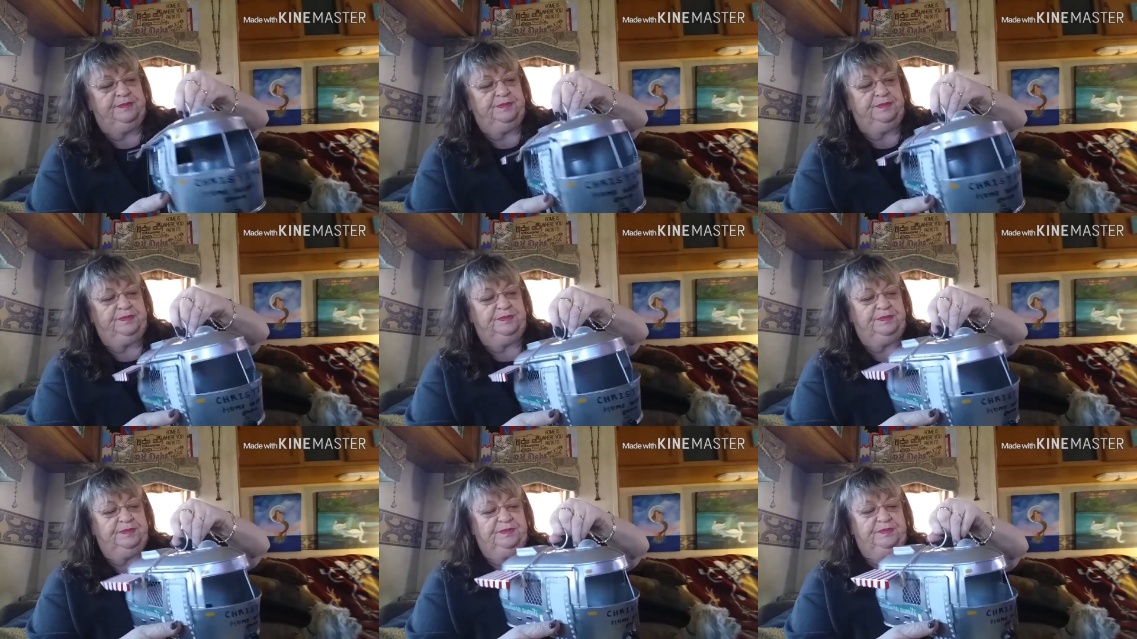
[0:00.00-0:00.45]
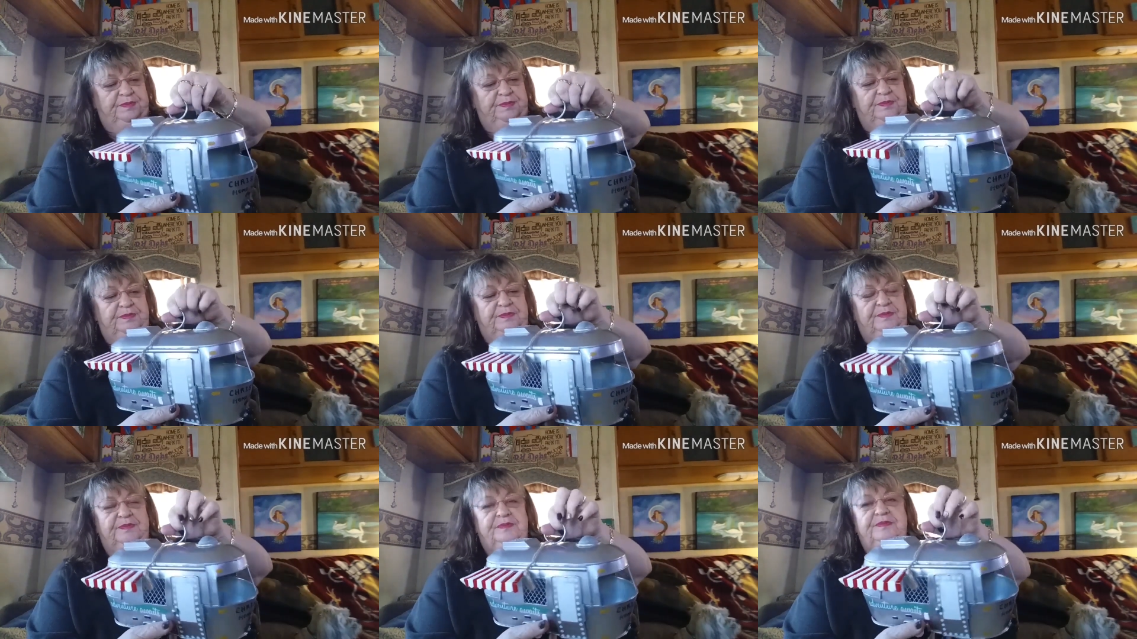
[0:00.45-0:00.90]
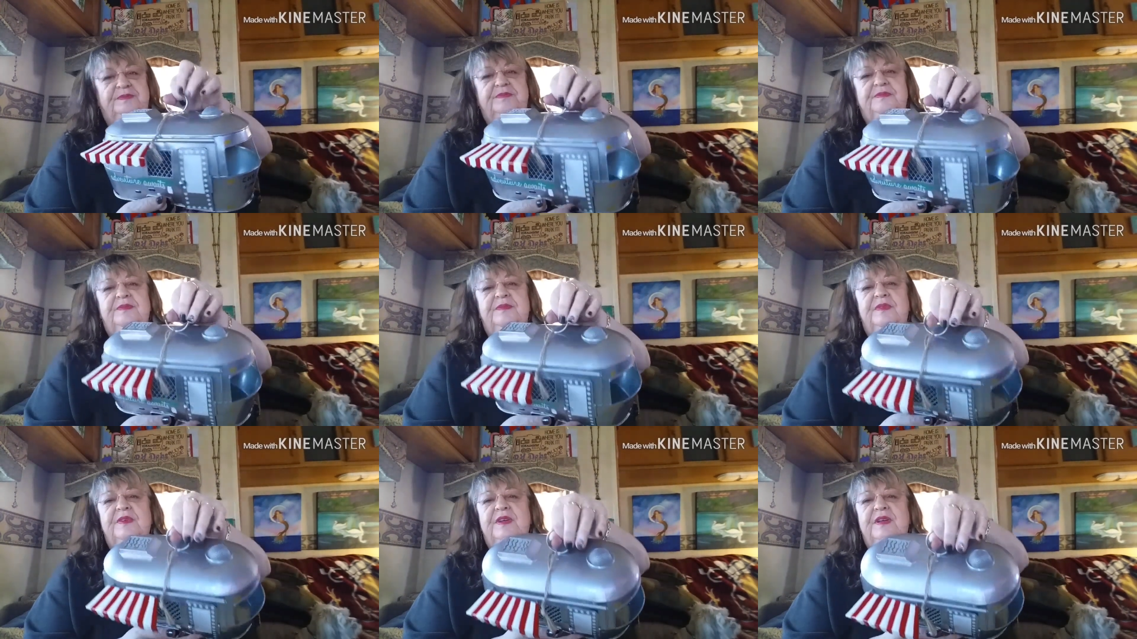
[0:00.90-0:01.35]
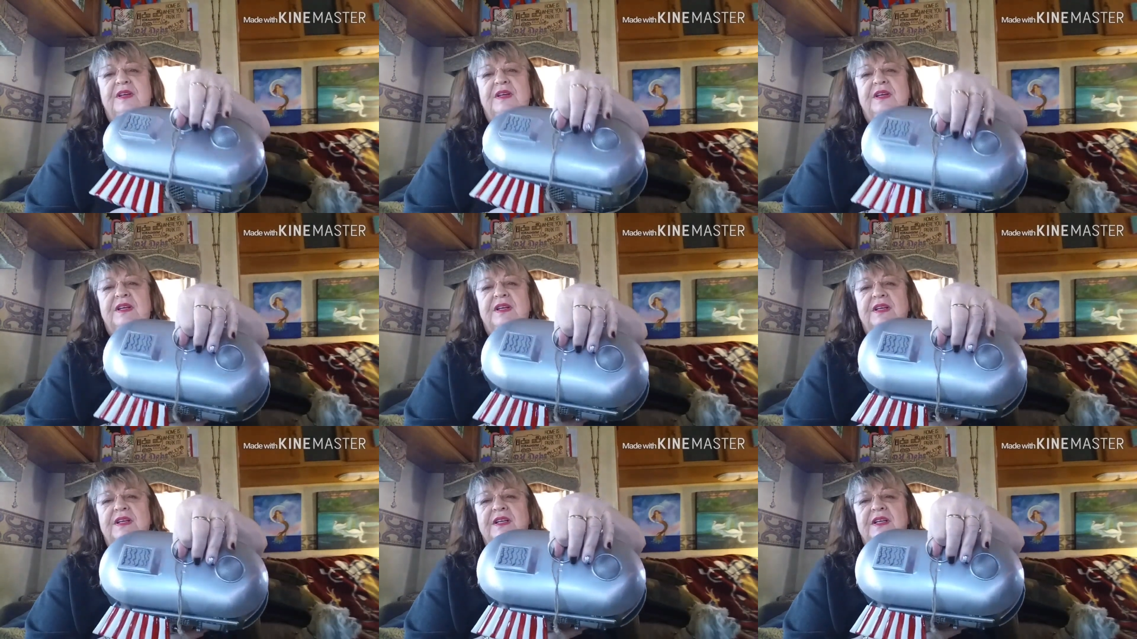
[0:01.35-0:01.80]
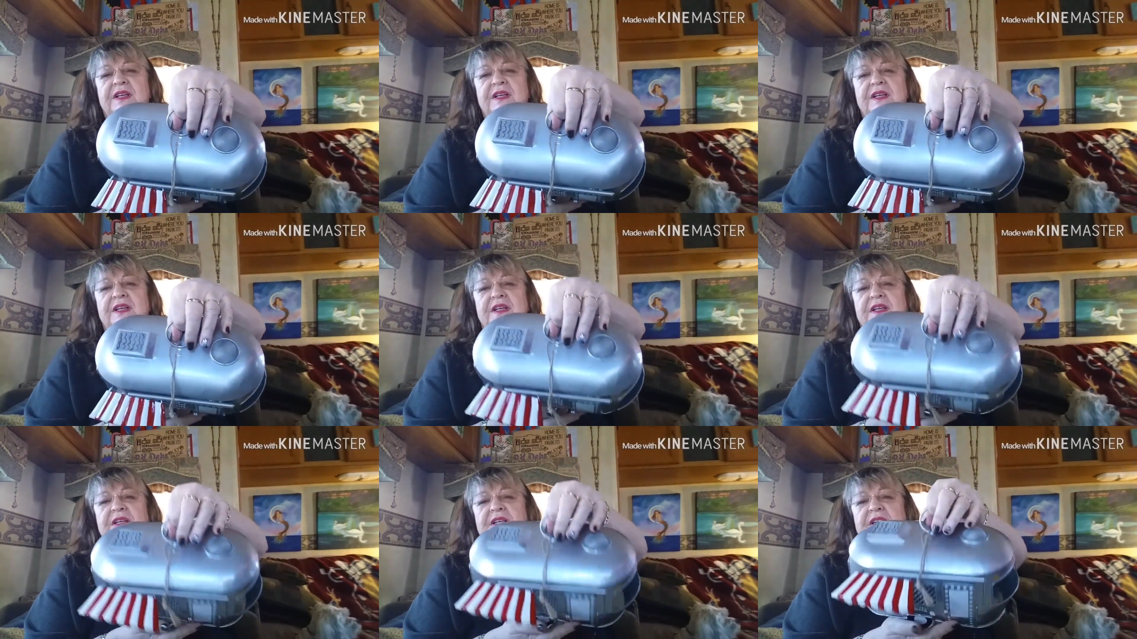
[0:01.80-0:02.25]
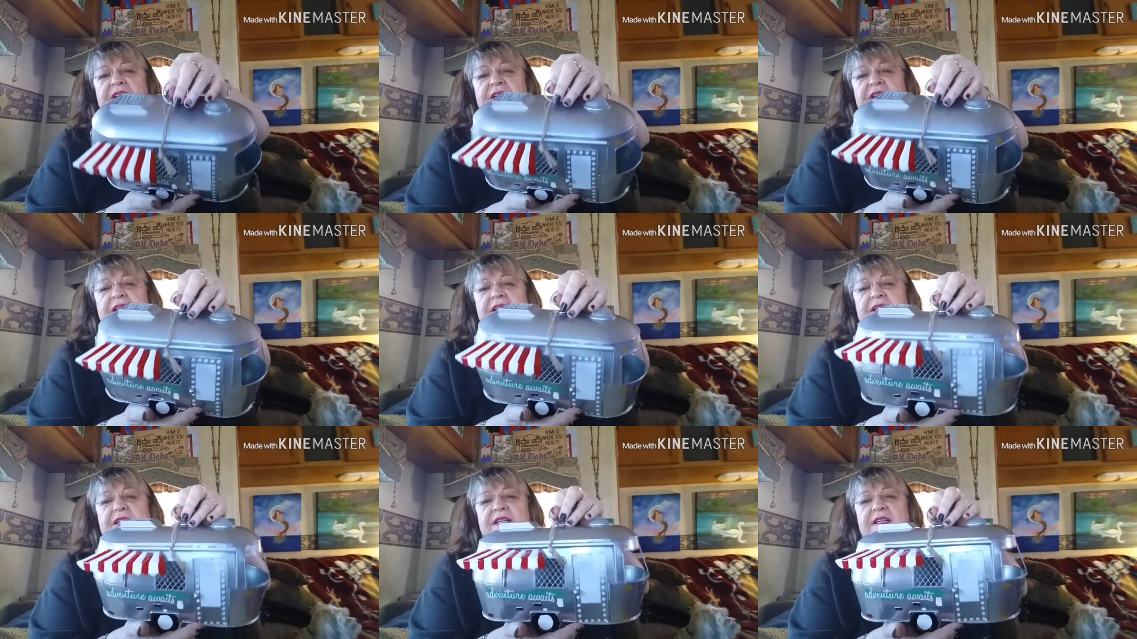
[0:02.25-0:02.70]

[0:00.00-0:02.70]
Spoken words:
No one is speaking in this clip.